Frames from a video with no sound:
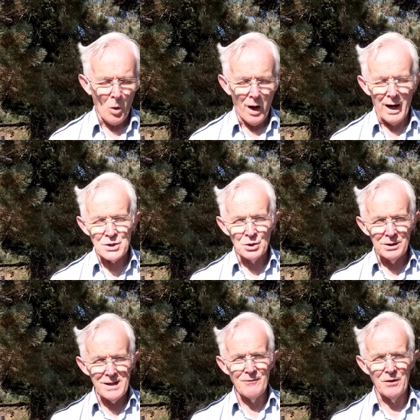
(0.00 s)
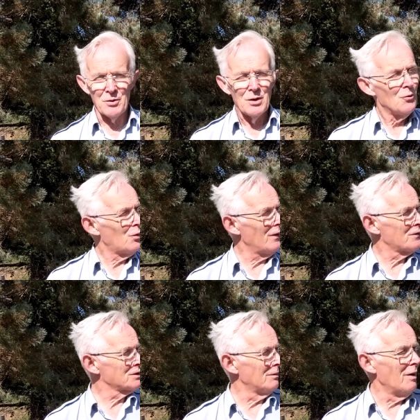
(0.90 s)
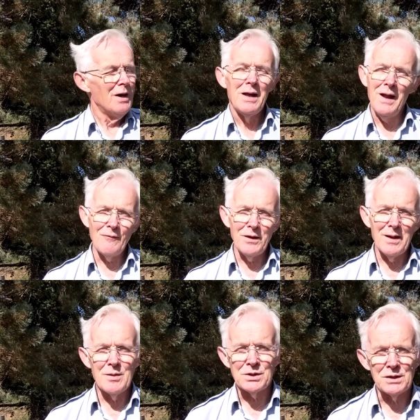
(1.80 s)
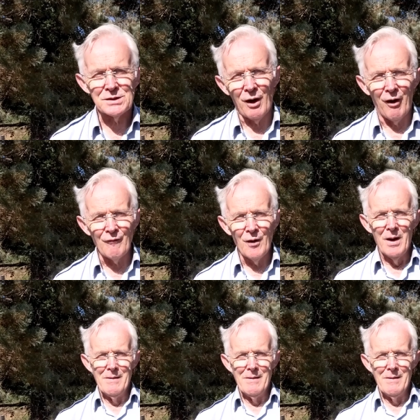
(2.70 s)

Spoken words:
I shall leave you with some lovely images of